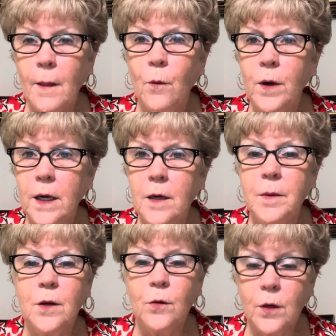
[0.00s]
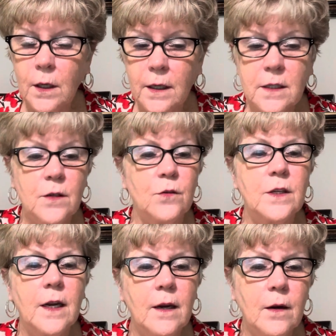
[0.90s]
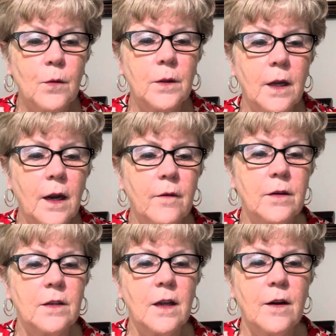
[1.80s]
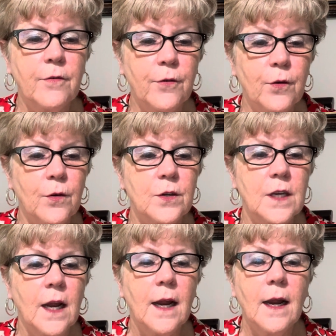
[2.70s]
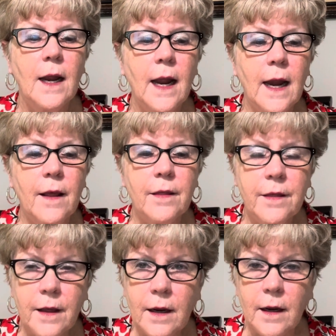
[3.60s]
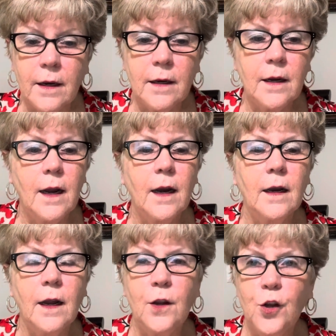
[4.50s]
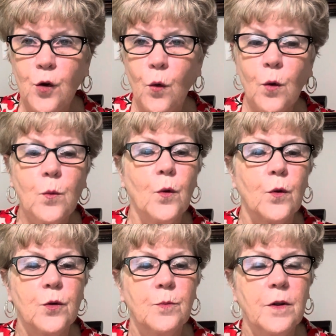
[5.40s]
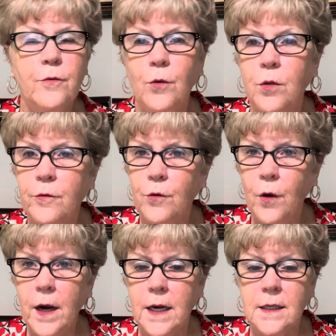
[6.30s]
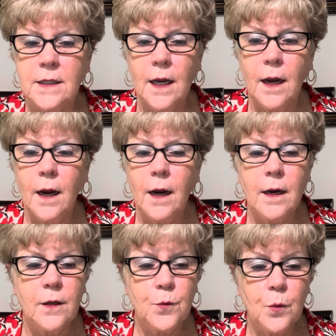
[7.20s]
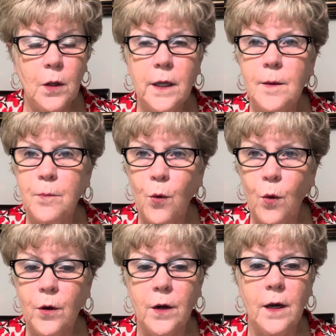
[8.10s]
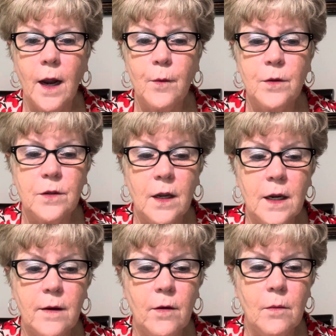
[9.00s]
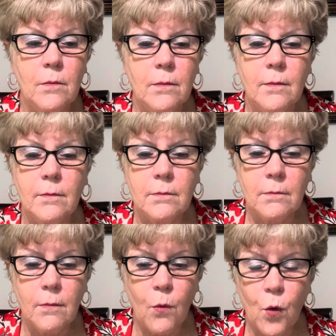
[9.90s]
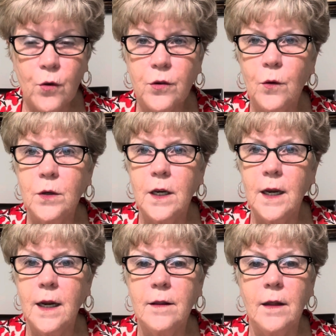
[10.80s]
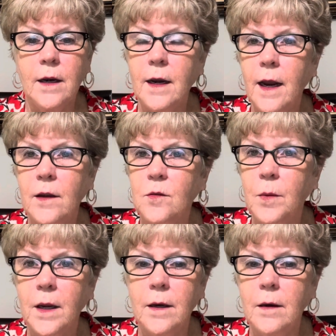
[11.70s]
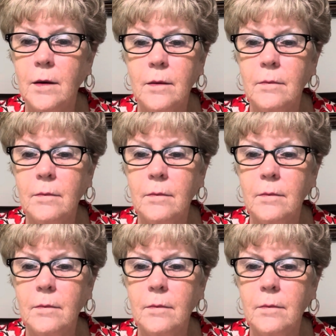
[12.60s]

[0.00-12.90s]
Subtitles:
we need to be good listeners. Hear what they have to say first, and then let your words be full of grace. It's really important, and I would say even more so today than it has been